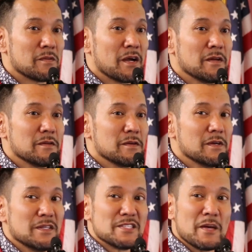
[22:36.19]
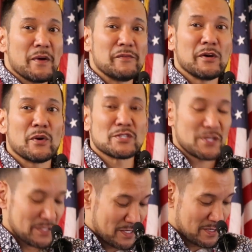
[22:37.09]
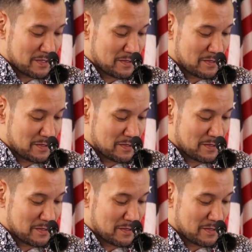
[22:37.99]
Right? Does anybody have any questions?